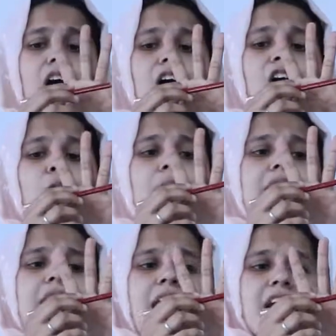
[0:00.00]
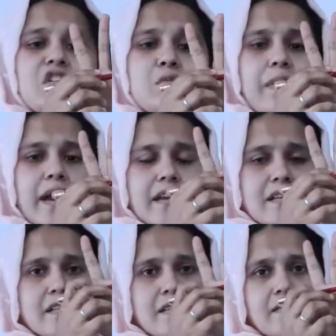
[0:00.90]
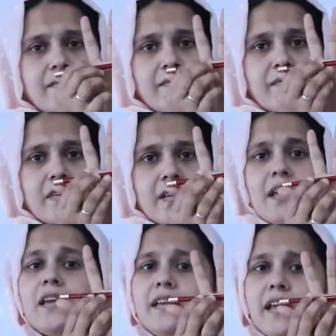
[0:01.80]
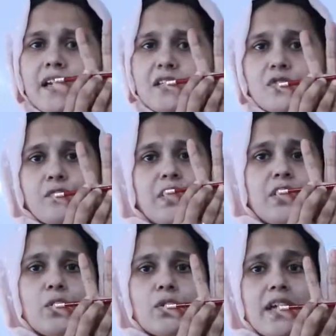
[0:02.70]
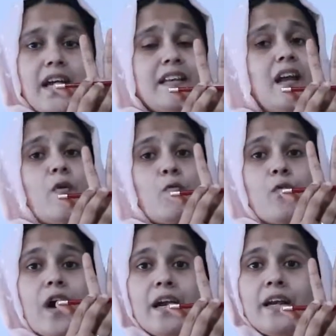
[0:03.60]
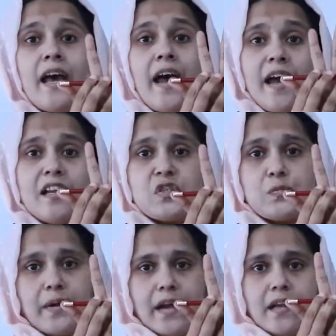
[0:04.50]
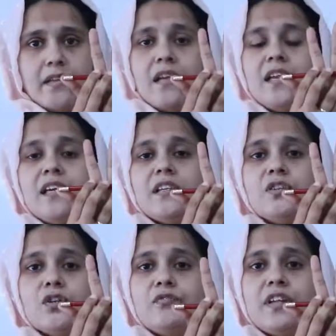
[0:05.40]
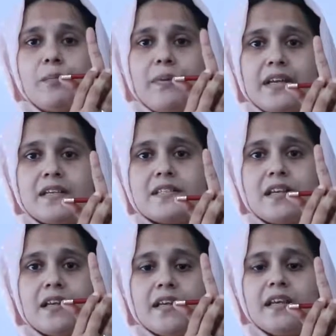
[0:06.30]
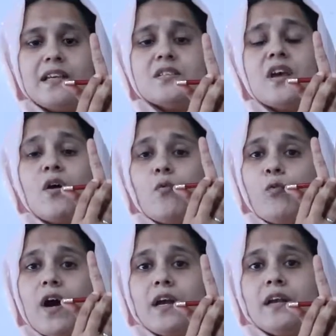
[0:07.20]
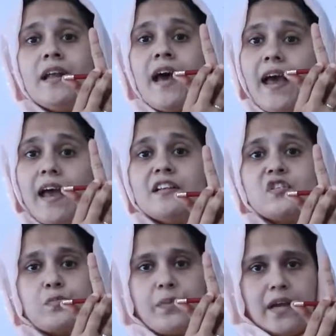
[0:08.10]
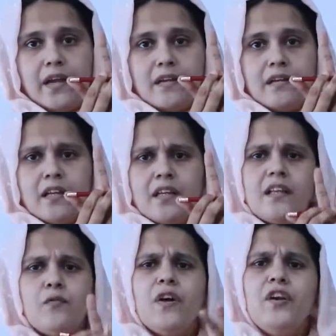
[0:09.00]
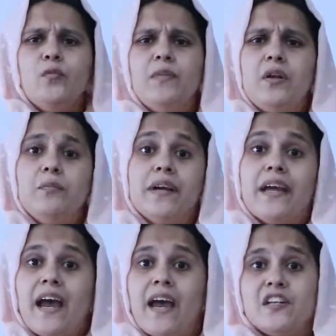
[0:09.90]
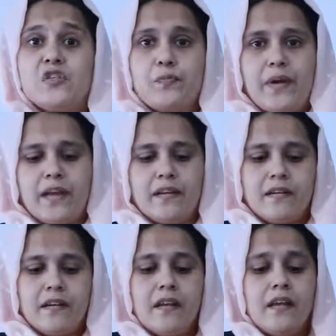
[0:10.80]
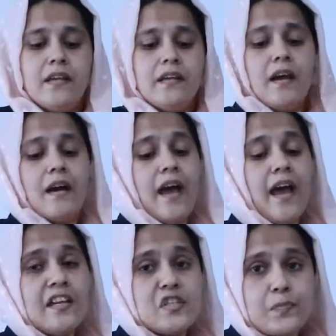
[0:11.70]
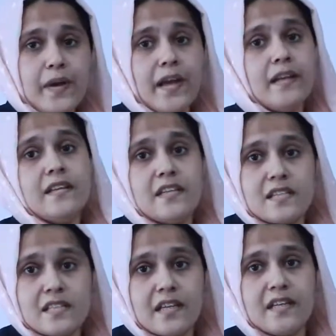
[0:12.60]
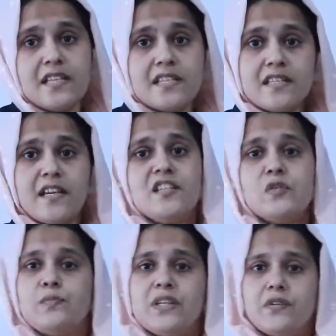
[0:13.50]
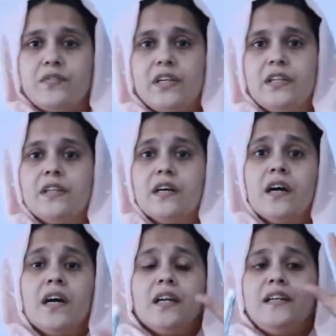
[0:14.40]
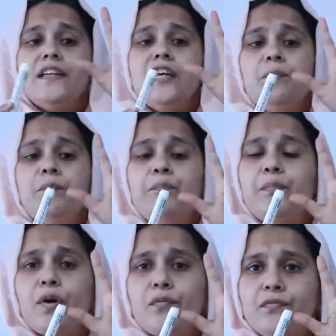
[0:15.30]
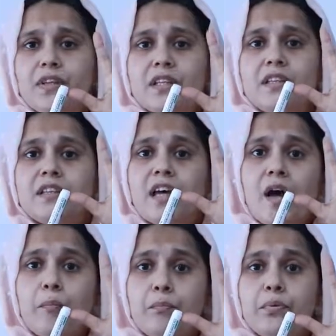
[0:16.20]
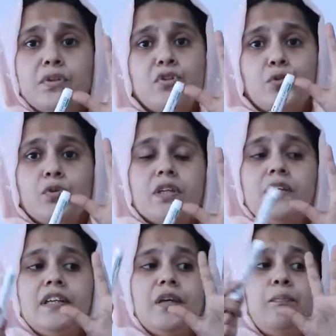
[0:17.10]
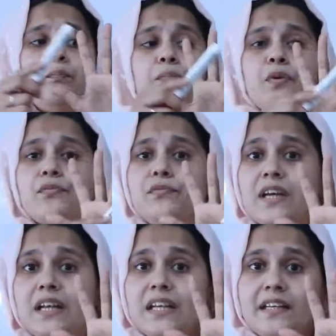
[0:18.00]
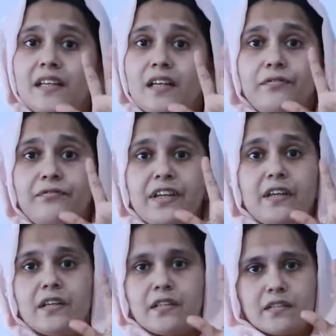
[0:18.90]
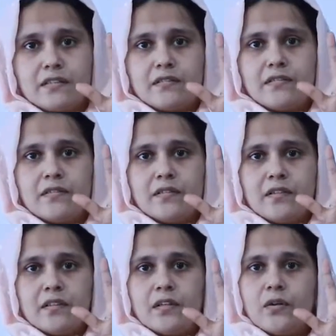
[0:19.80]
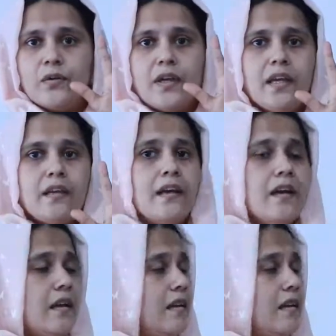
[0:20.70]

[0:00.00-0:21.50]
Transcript: How many handspans? Yes, we know that one handspan. The length of the pencil is one handspan. Then what do you mean by handspan? Yeah, handspan is the distance between the tip of the thumb to the tip of the little finger. Okay,